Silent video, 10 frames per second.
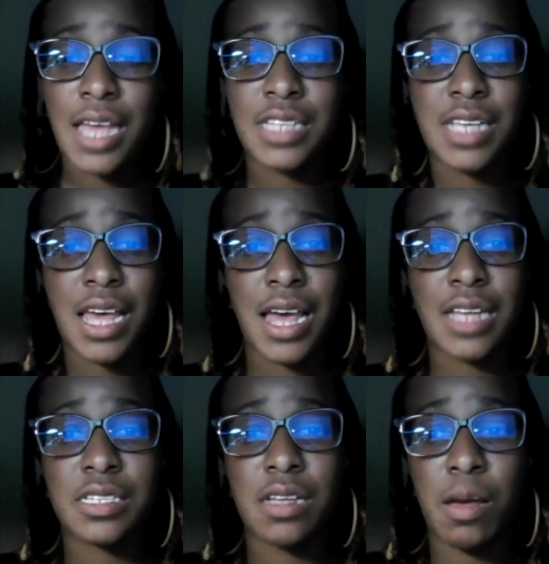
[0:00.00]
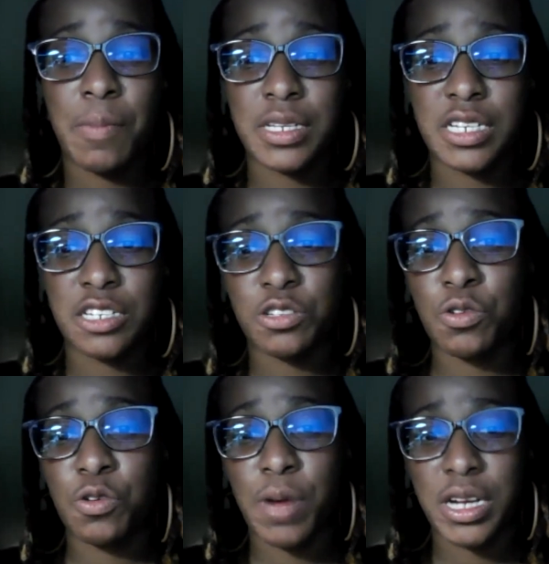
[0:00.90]
and to ask um,
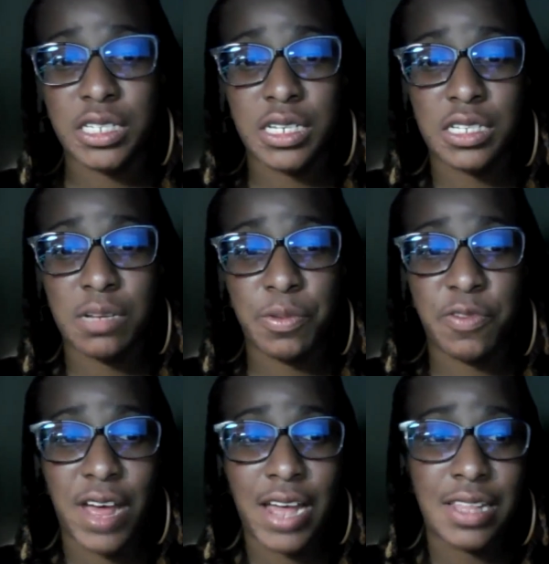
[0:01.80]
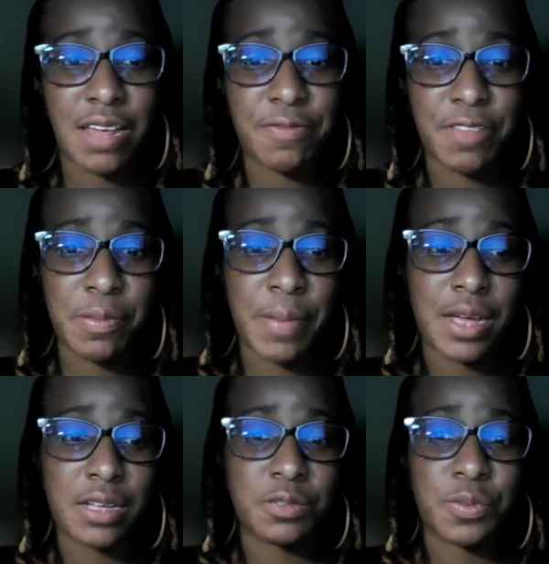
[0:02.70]
additional questions and provide that
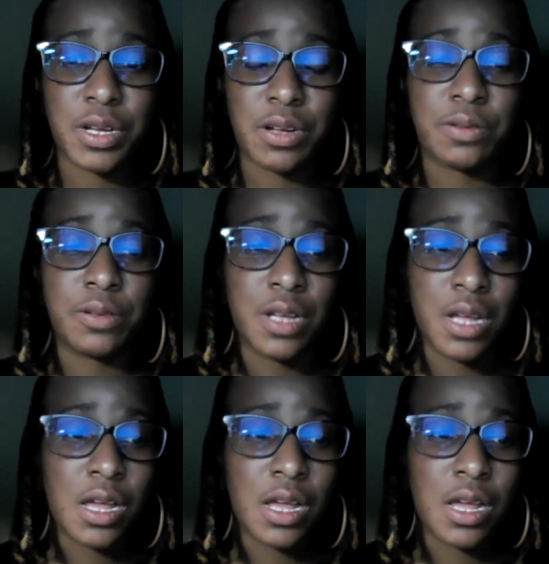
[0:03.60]
feedback as well.